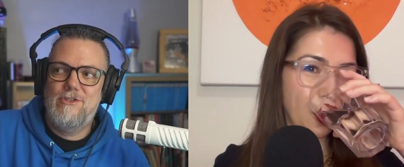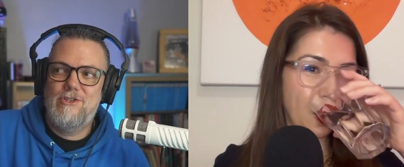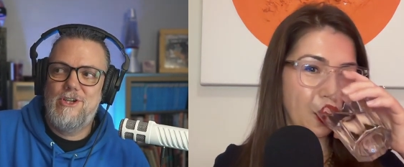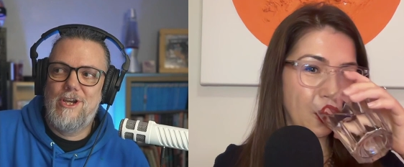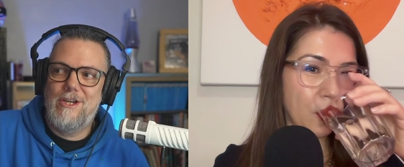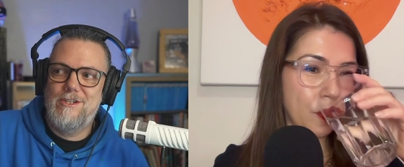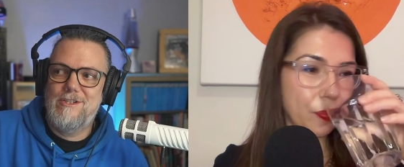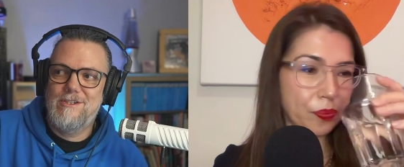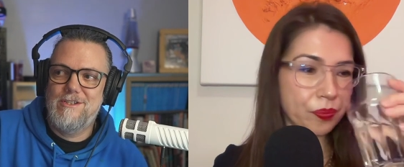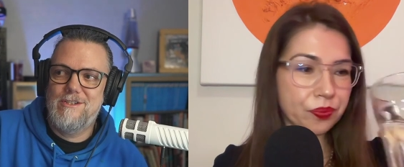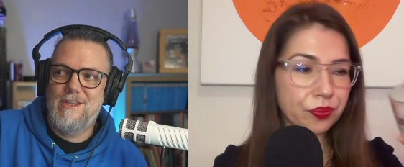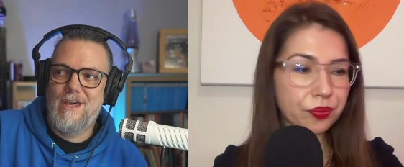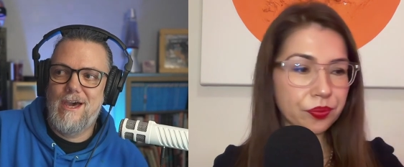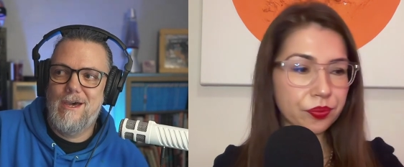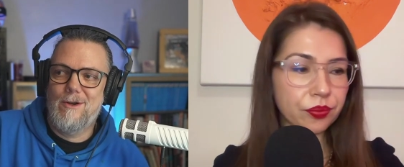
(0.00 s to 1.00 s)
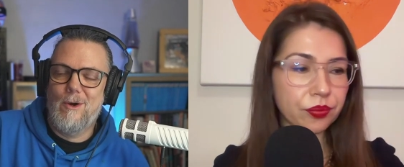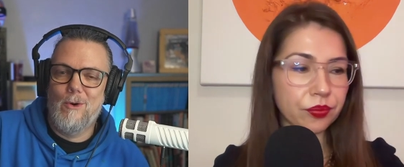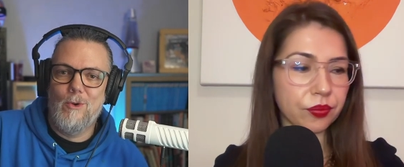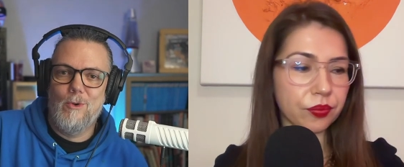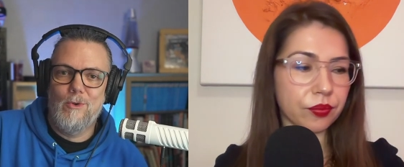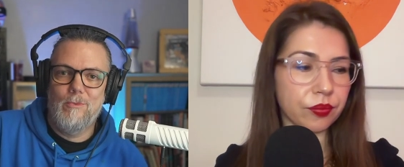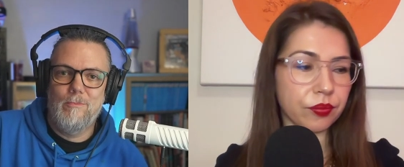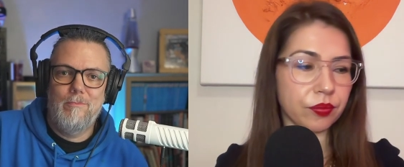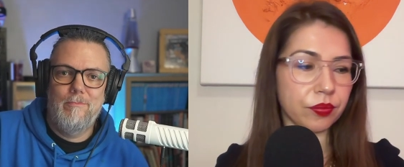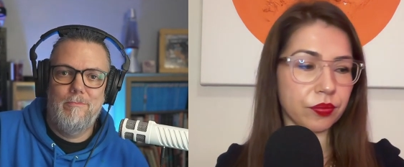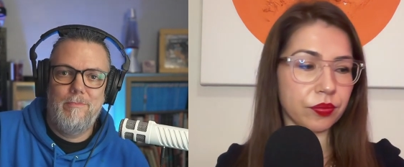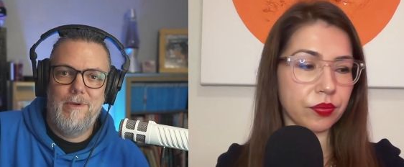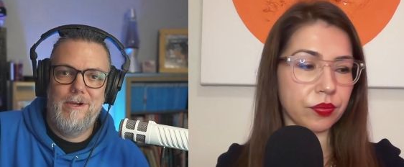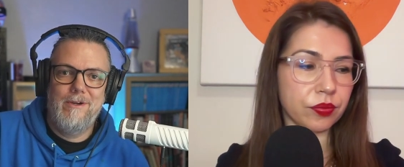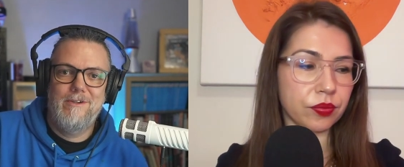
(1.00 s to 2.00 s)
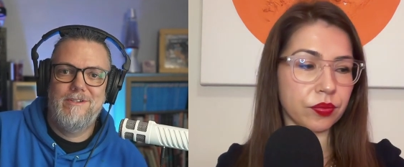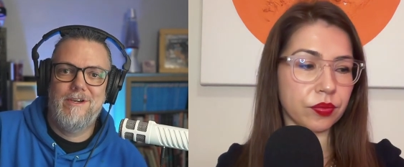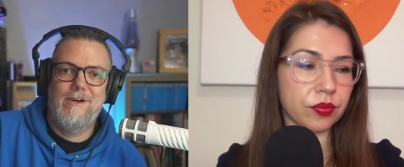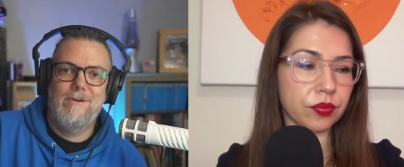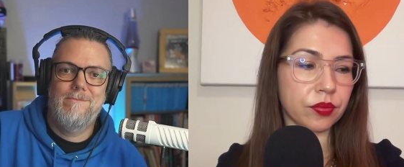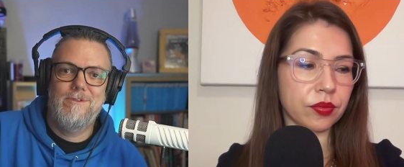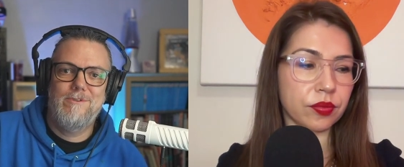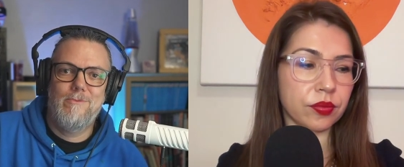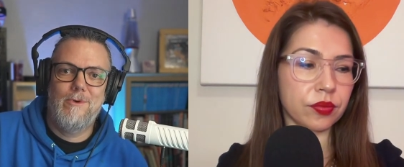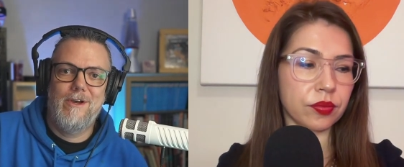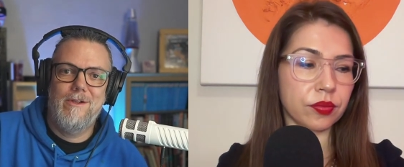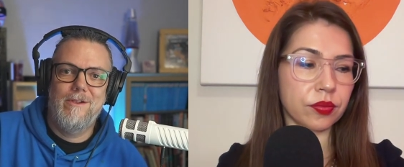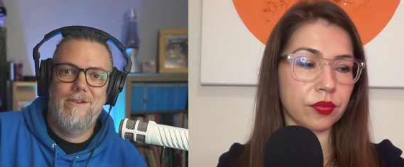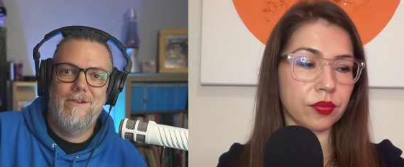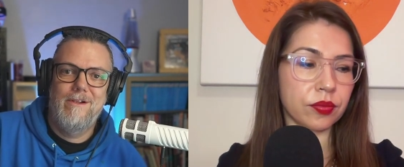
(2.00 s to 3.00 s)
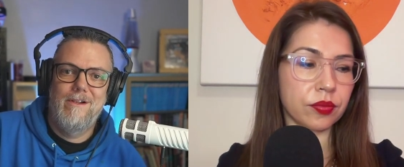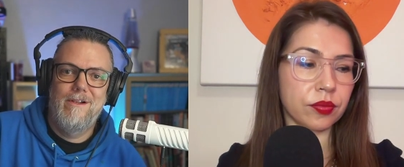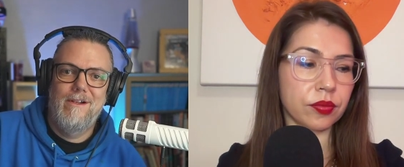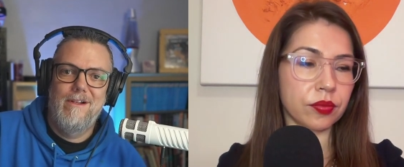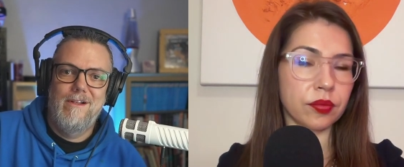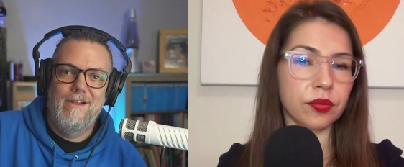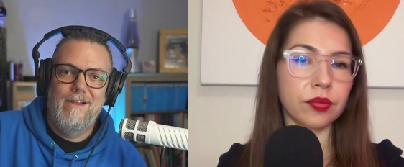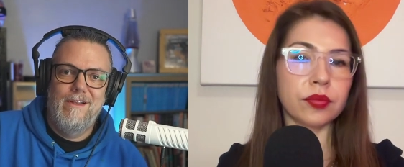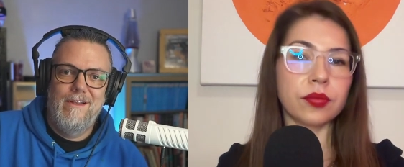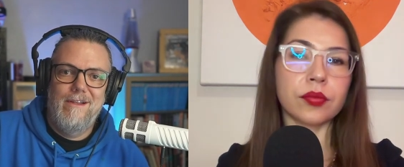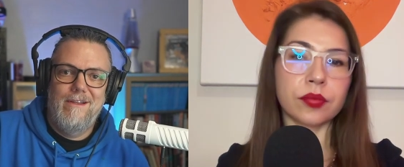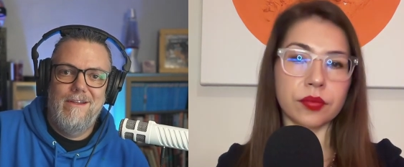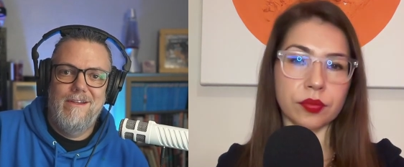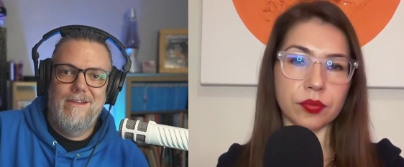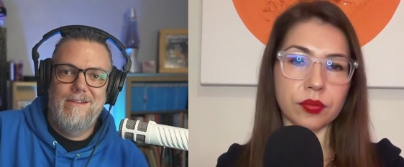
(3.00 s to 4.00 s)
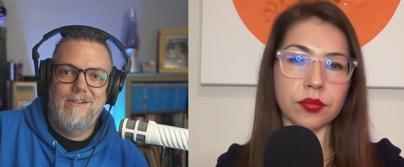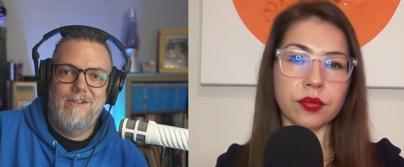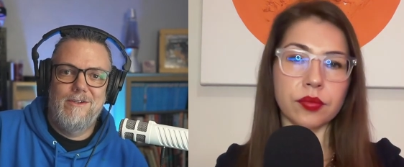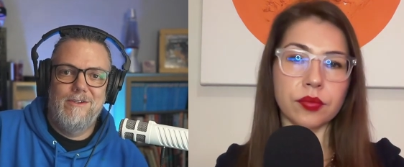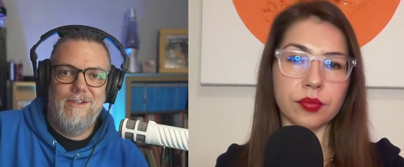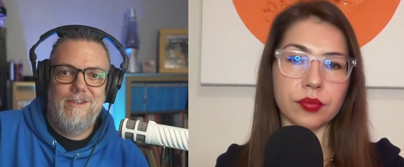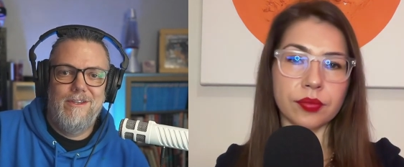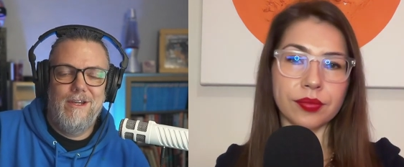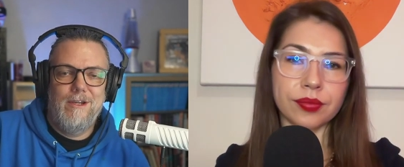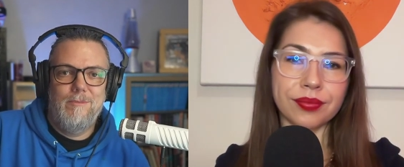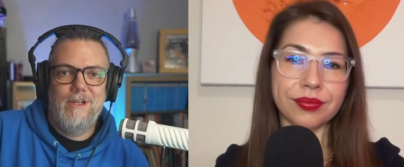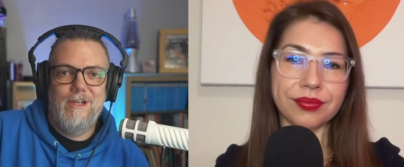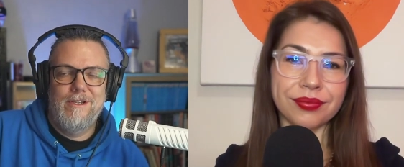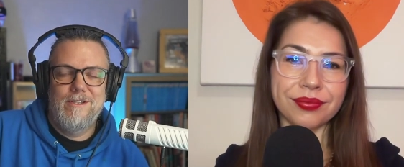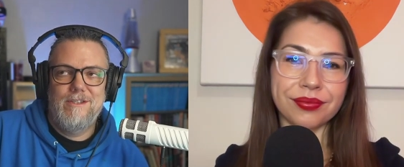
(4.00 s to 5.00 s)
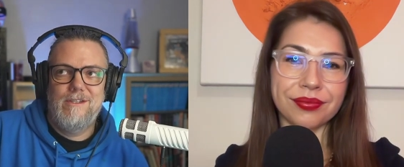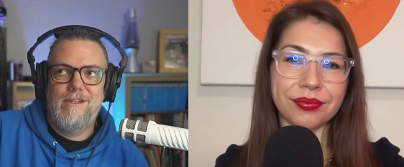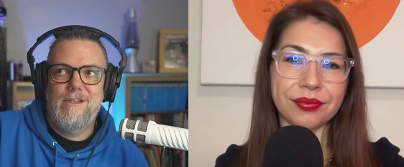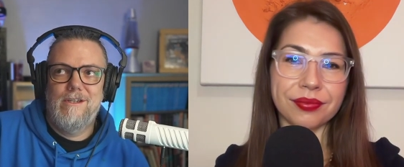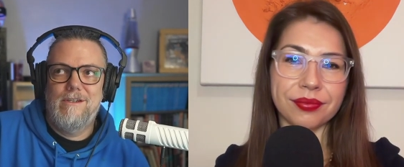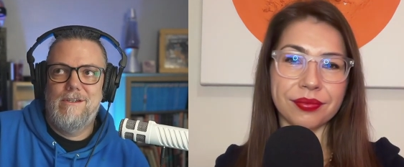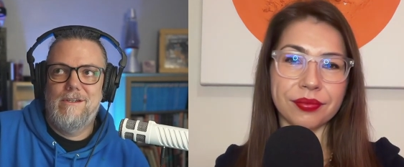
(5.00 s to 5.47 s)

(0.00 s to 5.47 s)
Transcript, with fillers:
Speaker 1: changes that whole paradigm as well, don't you think? Because it,